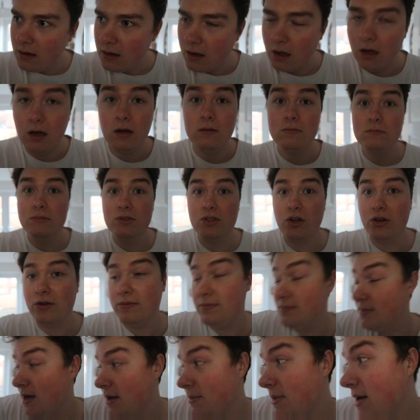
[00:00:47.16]
Oh, sorry,
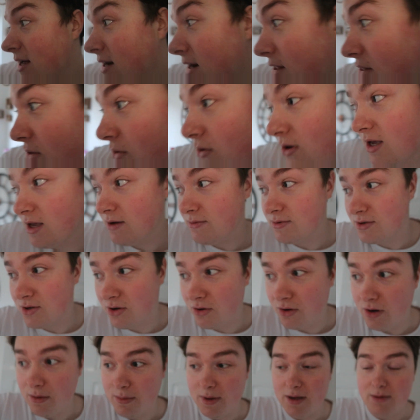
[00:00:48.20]
my bad. I thought Kate was
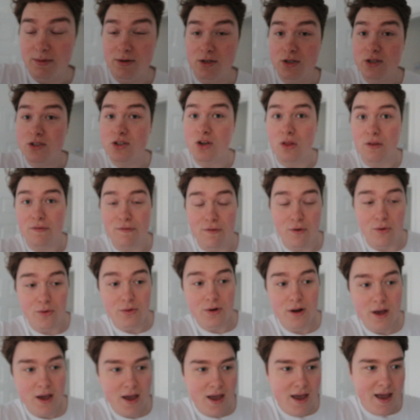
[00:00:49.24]
talking to me, but she's on the
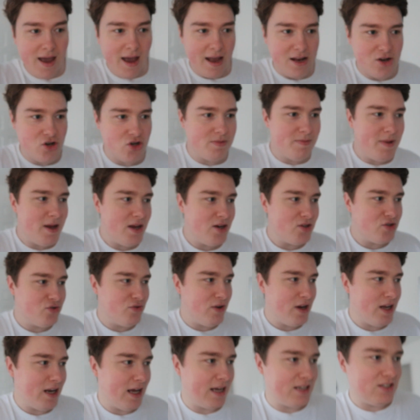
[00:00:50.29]
phone. It just made us
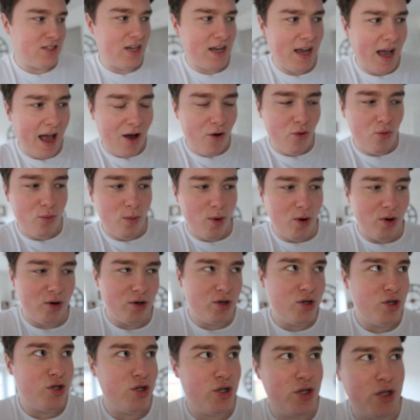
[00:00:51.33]
realise like how
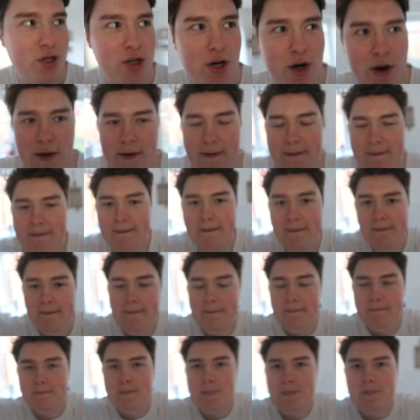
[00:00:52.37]
much...
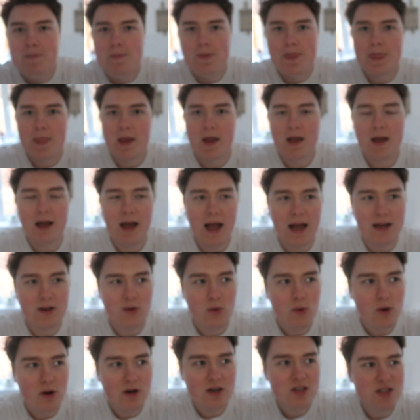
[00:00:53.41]
I
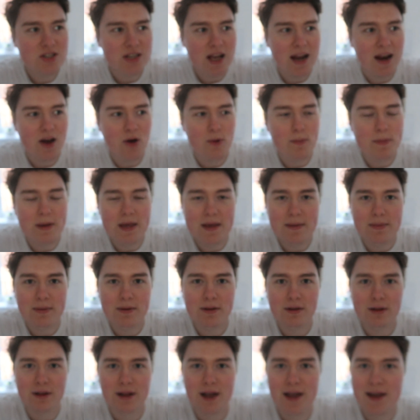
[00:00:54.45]
don't understand how
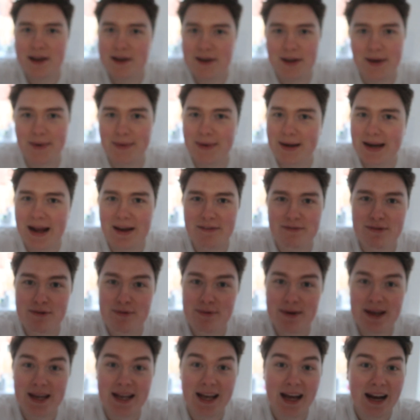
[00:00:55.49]
people can do it every
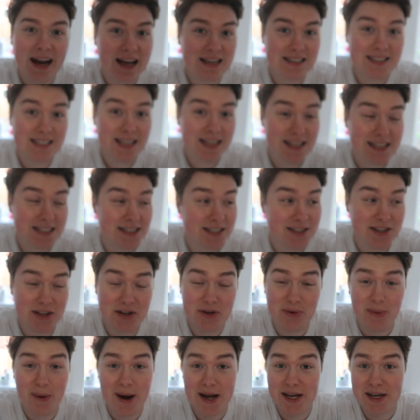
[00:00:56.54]
week, and I say this as a
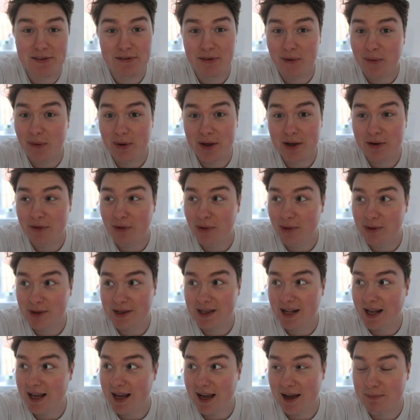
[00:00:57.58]

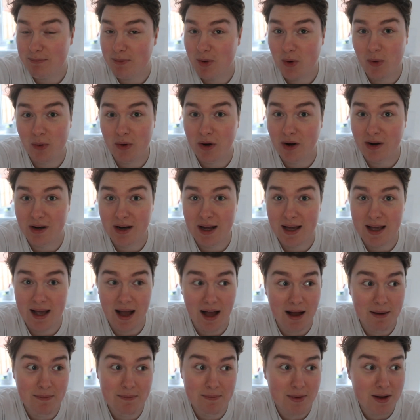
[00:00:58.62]
24-year-old, like I'm going on like
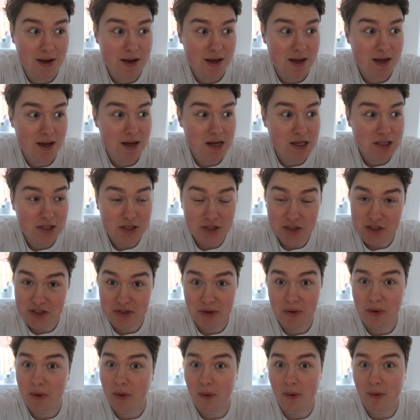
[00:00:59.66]
I'm
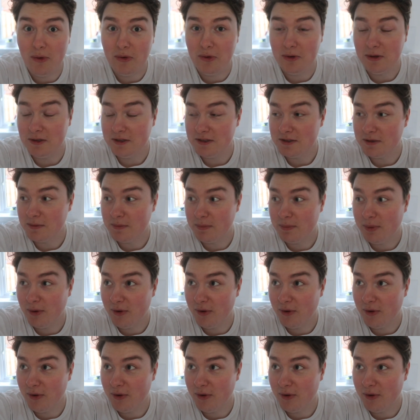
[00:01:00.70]
so old,